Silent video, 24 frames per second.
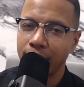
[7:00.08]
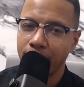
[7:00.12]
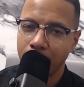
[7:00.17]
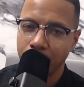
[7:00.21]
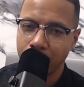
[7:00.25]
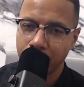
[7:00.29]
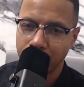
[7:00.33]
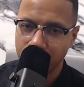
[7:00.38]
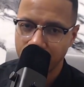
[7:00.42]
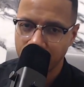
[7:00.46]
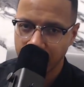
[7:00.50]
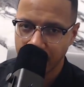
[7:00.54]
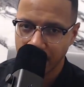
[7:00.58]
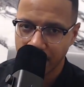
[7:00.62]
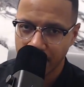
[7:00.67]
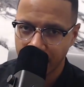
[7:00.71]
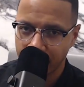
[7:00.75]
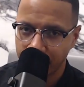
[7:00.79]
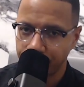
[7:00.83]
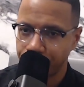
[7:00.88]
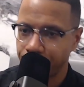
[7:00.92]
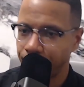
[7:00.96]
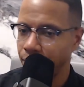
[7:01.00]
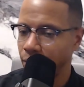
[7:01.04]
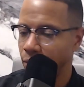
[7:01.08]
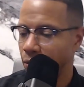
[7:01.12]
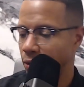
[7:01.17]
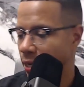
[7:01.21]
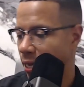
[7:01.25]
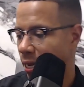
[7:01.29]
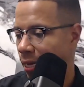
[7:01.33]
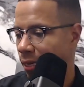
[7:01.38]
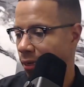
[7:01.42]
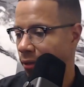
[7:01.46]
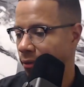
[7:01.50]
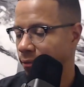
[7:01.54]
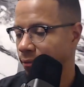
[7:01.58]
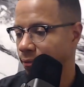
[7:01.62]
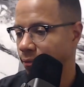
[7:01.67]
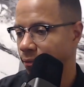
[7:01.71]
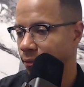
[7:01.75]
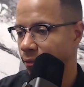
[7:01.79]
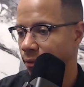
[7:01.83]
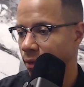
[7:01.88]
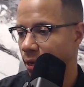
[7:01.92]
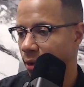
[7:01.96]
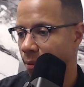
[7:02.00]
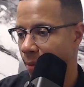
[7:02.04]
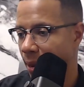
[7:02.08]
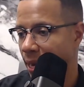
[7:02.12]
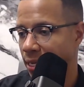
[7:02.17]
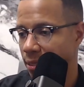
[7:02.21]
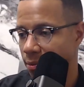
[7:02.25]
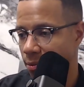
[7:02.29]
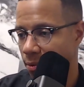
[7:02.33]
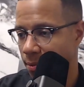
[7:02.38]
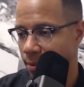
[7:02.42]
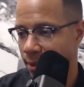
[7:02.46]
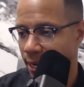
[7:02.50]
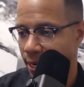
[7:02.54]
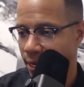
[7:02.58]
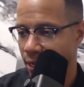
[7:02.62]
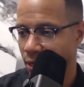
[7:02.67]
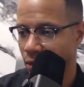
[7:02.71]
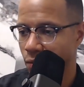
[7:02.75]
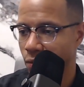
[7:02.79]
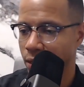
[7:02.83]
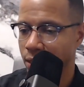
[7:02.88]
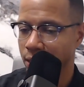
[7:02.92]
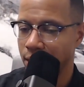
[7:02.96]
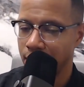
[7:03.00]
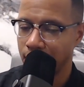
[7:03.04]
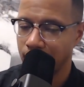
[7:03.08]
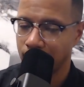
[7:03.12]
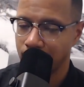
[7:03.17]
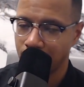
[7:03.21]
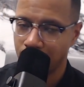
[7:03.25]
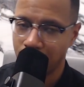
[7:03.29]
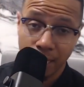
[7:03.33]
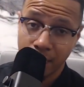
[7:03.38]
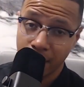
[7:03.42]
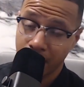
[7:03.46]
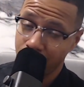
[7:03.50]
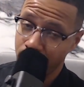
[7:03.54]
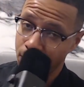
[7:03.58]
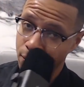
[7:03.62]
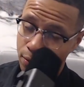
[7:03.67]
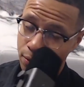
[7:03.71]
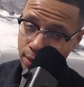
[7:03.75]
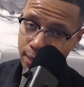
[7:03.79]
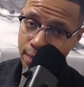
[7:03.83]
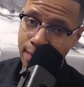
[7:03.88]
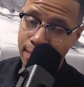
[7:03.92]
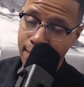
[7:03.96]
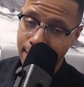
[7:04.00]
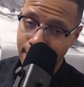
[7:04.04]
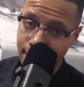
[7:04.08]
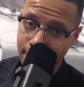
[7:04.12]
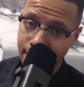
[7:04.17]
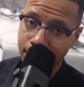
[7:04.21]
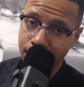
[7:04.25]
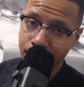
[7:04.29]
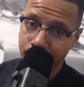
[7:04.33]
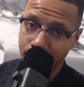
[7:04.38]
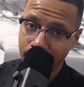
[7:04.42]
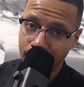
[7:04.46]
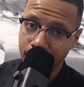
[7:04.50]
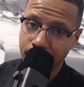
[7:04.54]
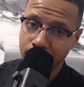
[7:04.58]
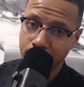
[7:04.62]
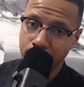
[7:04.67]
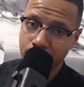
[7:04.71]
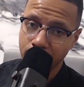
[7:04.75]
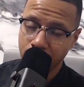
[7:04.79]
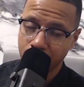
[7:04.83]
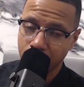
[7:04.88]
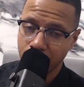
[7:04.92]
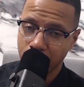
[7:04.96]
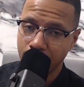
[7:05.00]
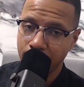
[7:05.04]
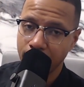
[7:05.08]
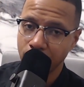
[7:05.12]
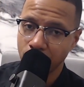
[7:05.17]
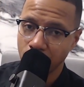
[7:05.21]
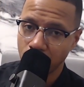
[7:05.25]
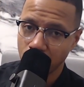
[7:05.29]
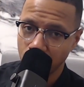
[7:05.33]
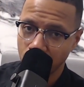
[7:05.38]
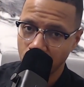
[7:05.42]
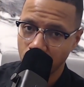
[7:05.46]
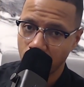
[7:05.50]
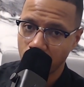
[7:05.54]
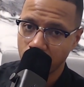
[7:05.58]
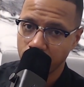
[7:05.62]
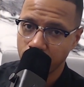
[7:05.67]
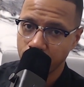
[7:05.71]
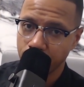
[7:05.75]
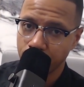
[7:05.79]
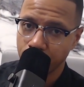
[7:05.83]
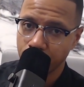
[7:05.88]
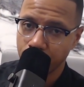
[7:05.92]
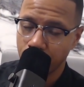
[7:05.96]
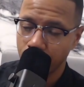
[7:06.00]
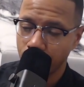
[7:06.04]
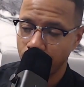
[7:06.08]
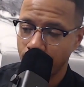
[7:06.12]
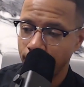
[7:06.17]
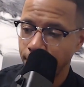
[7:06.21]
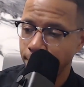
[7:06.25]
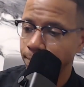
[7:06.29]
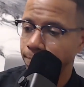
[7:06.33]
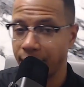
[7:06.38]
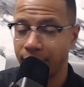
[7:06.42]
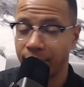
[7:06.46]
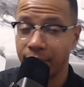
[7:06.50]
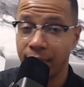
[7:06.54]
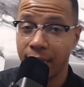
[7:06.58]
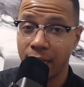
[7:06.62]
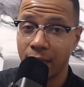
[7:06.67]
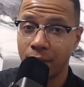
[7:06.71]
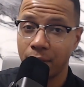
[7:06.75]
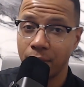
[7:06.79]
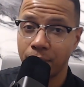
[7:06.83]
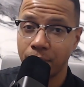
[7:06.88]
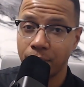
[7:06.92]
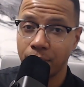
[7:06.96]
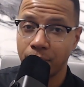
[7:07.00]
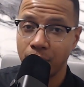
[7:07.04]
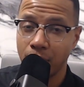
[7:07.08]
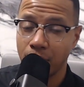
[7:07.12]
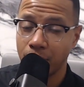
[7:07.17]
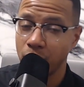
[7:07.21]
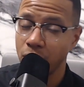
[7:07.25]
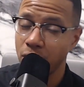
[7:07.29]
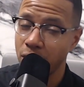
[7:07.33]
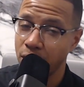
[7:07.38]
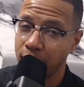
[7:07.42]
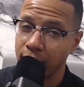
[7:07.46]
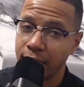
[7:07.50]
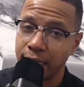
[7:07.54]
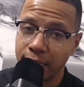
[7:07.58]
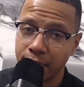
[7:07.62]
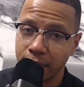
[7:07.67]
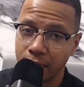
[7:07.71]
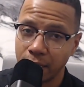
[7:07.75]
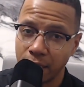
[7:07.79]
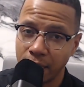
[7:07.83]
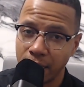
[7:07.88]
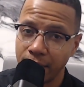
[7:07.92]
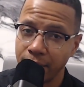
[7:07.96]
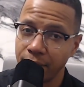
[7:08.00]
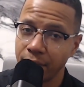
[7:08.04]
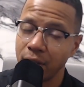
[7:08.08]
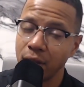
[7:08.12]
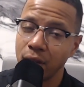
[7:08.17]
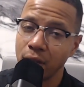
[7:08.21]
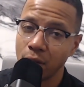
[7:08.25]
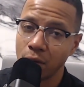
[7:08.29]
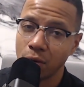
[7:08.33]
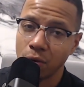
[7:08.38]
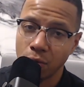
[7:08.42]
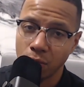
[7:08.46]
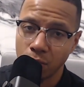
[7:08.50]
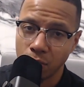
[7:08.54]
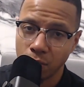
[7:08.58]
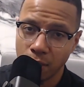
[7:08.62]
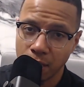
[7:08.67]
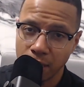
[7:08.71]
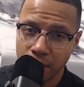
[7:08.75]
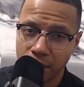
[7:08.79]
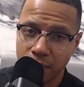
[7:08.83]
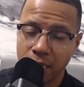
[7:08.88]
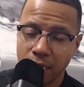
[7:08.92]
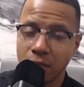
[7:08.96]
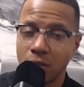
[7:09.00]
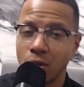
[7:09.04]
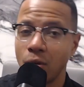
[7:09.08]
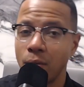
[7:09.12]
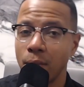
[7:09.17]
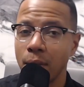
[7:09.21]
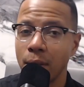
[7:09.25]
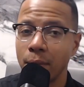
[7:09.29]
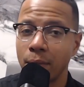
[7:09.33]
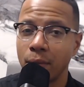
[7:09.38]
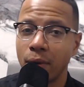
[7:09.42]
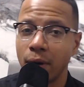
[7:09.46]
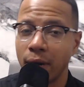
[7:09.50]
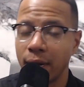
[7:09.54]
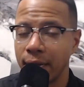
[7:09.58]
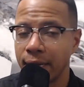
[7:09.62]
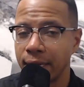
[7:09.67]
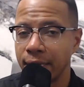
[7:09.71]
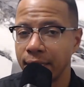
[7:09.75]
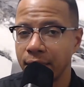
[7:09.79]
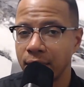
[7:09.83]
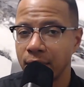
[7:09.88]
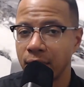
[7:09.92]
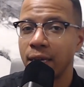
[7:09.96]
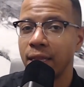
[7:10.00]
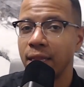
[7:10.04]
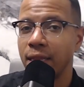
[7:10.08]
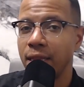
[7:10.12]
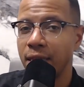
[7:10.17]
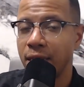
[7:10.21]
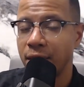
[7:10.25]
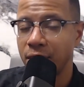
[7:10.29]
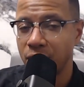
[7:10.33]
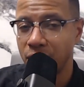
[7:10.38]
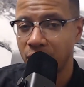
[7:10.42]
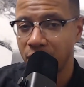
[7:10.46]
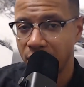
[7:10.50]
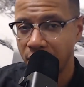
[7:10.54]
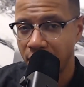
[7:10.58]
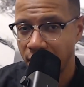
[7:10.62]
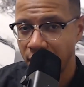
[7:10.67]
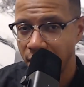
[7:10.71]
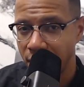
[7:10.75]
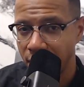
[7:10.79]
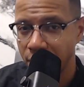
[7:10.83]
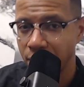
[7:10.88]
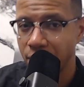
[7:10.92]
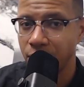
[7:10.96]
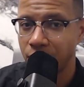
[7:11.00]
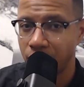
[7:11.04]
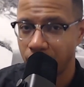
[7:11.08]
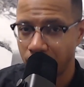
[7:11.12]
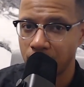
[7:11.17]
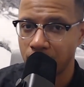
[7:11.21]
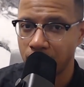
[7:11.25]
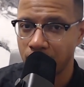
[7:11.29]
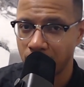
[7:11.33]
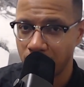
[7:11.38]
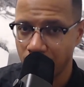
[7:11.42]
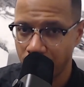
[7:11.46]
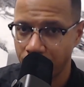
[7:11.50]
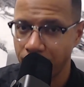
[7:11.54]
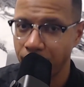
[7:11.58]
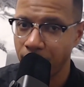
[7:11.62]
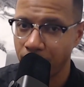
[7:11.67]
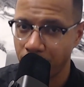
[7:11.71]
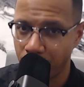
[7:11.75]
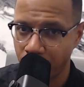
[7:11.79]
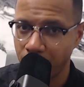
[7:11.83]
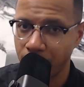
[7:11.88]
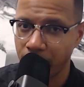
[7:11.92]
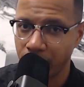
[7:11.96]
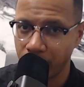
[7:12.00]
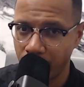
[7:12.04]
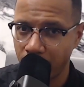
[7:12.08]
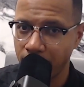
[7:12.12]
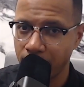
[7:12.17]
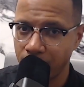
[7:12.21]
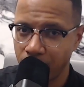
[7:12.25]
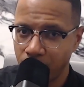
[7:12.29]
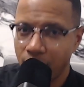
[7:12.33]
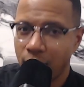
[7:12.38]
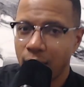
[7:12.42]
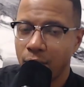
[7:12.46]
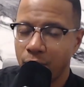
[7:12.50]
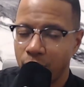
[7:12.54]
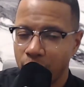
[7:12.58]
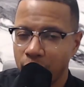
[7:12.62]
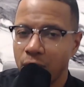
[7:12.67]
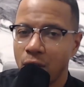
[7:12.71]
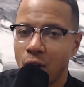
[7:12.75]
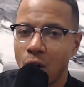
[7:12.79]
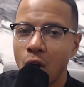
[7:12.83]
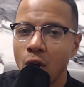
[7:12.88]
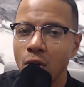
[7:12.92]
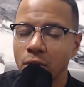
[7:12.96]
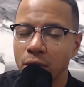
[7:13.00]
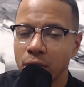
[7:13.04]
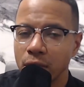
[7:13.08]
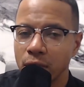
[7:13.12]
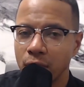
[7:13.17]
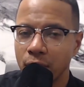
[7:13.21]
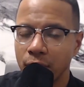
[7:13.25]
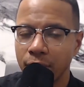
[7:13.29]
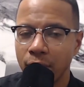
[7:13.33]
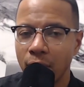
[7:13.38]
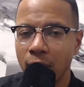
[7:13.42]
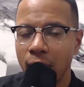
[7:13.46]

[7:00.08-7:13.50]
that much time. You got a maximum of 90 questions. You only got 90 minutes to answer those questions. Okay. Now, number 10, even though I said don't memorize, there's still some memory, right? You got to recall stuff.